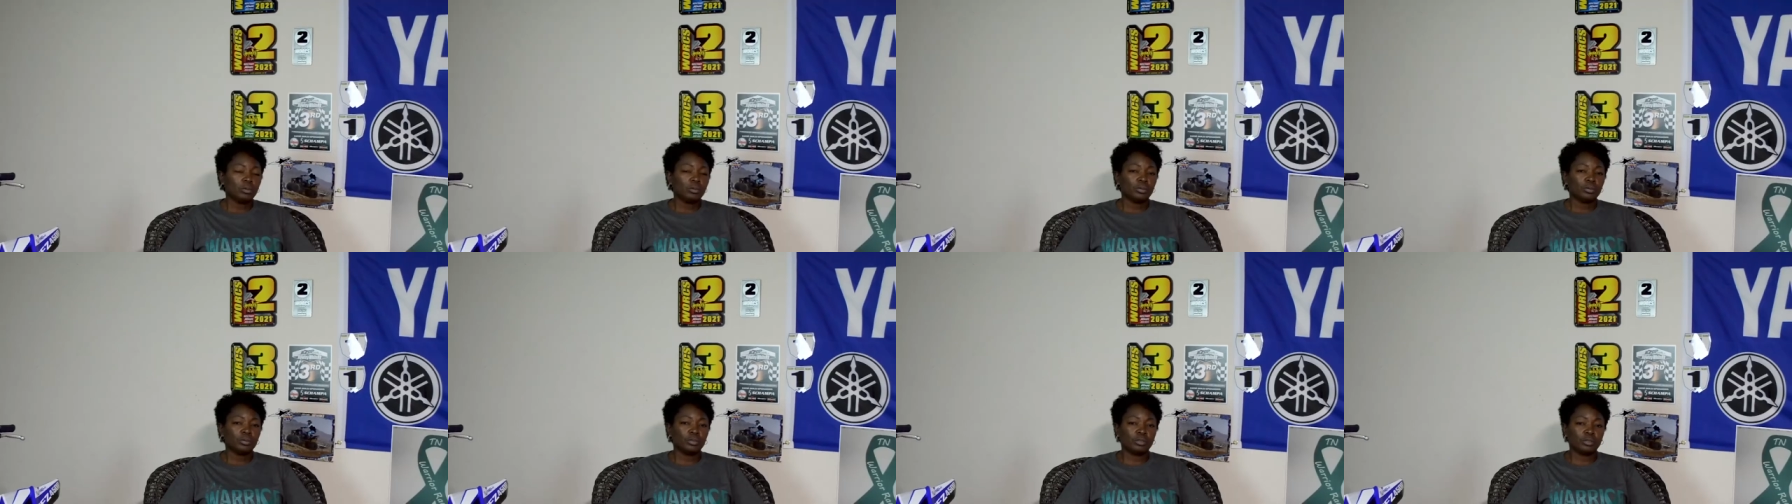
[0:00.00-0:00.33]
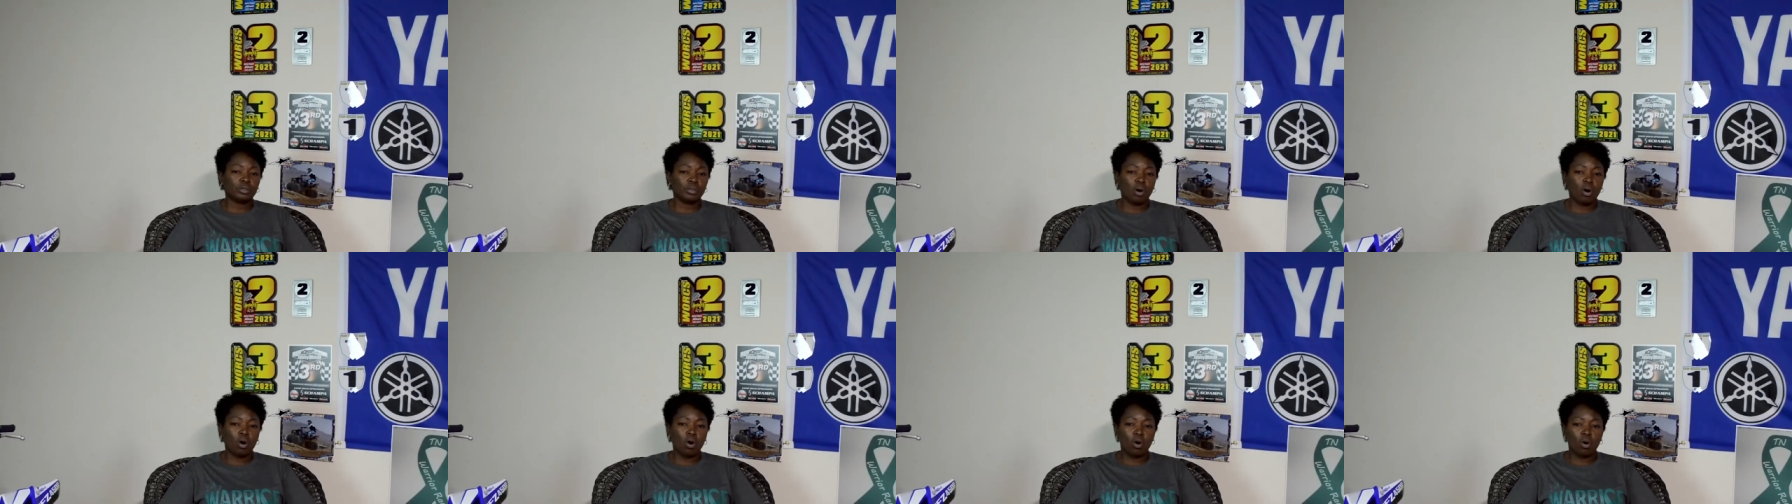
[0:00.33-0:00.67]

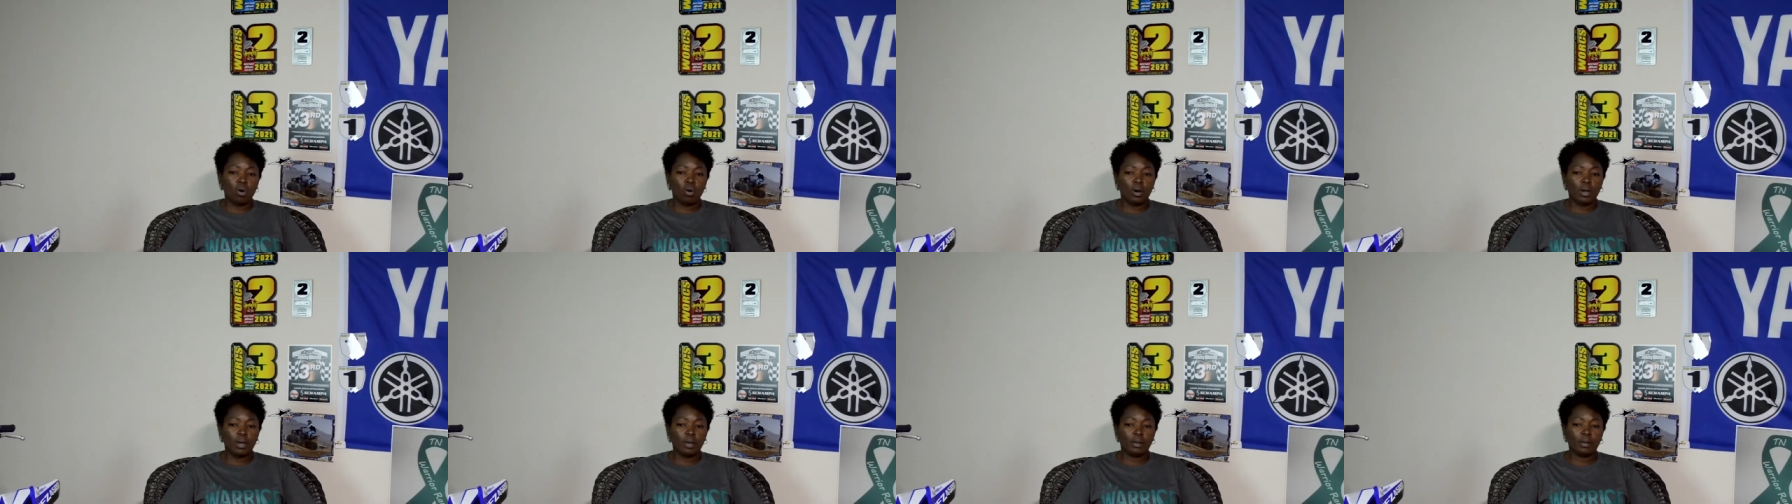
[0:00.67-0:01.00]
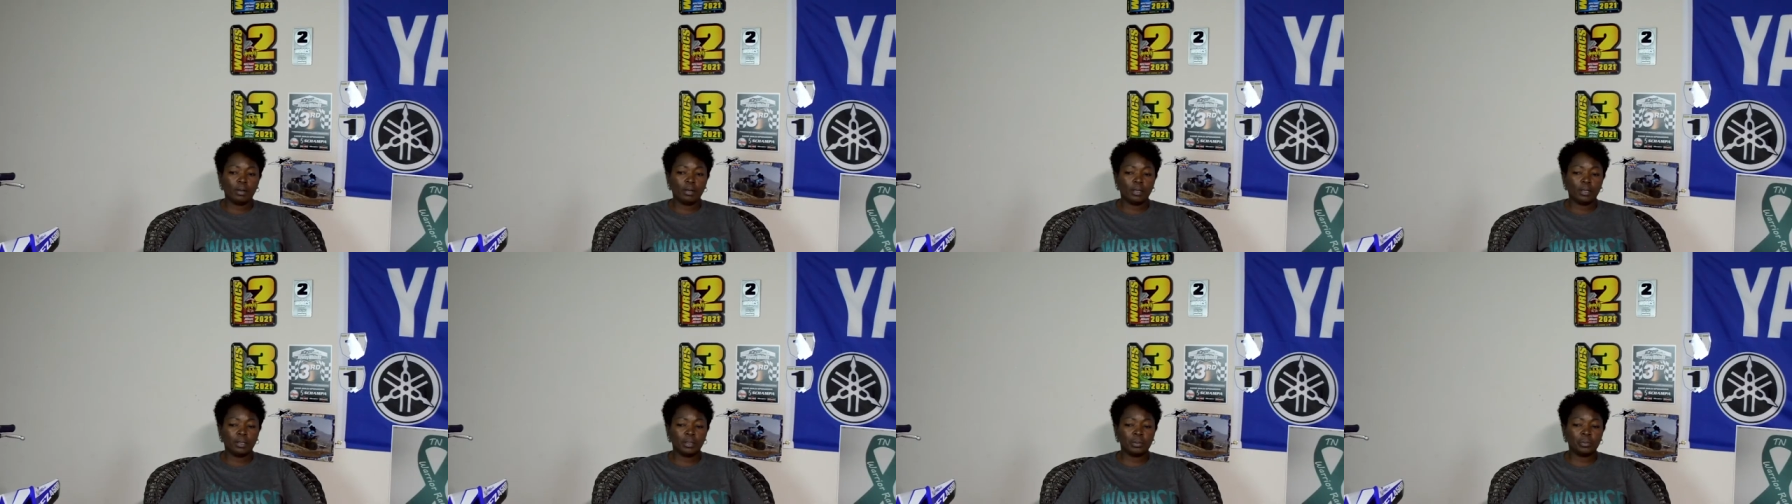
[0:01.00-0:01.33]
So
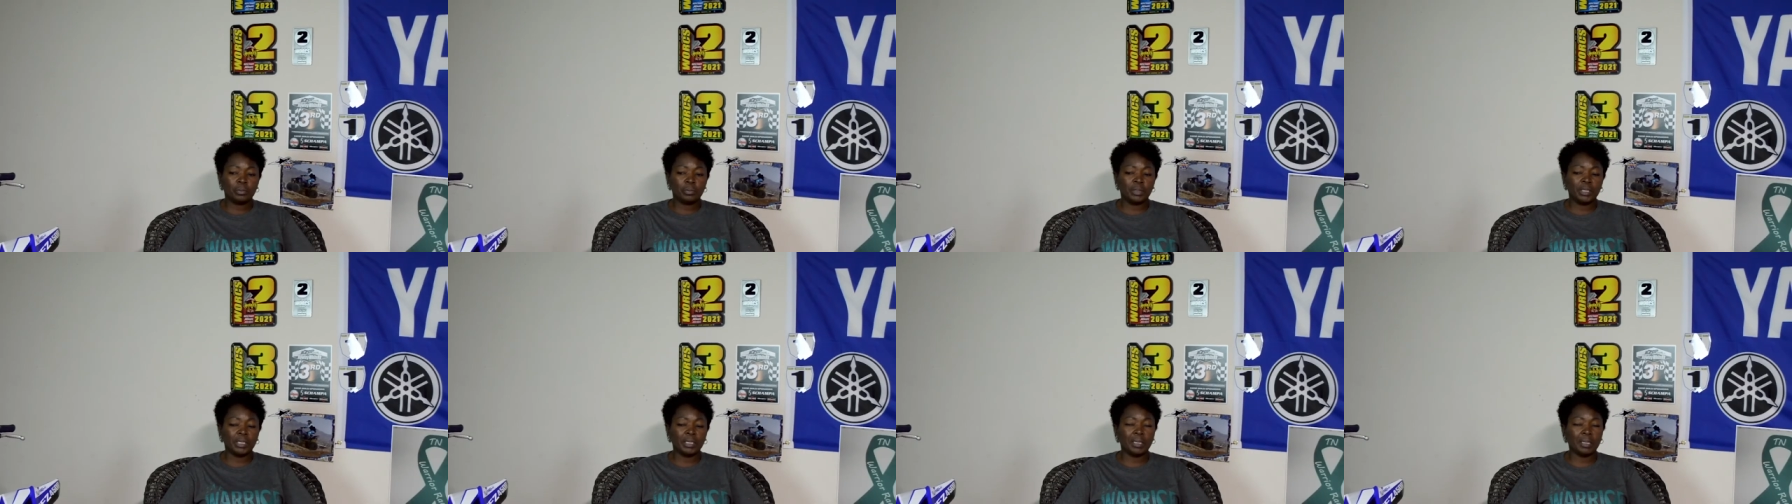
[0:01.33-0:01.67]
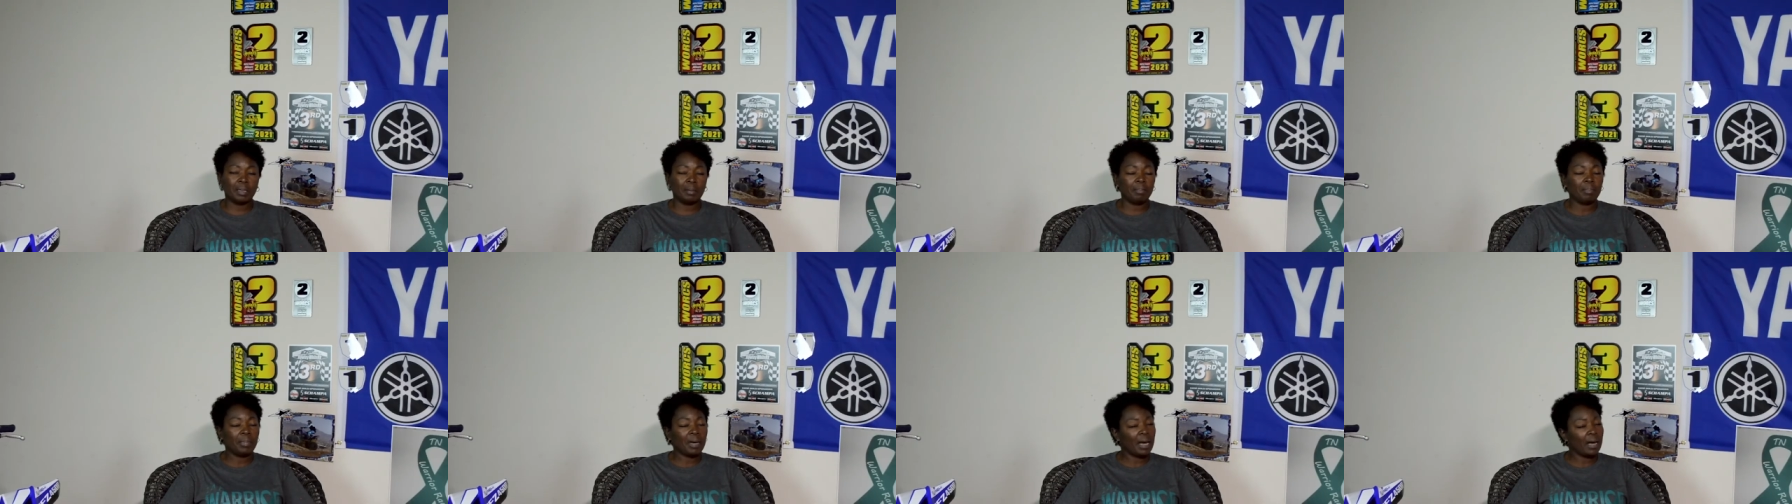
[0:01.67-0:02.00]
we
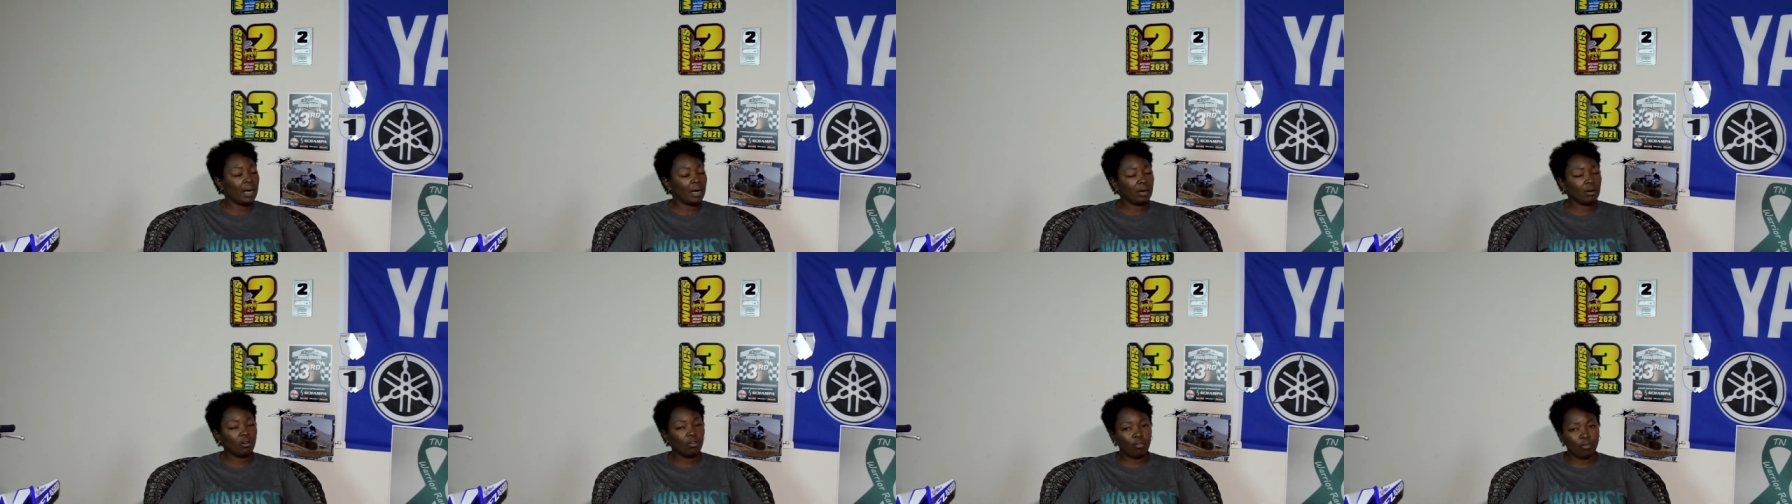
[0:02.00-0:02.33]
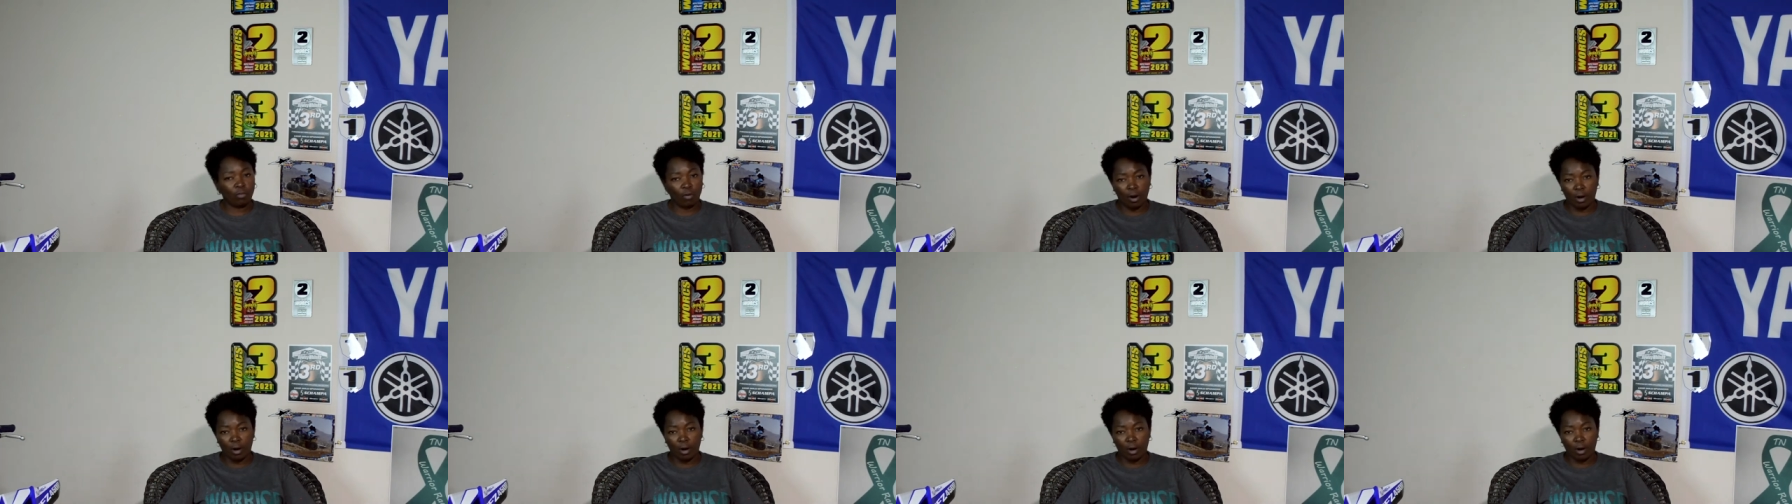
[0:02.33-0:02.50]
get back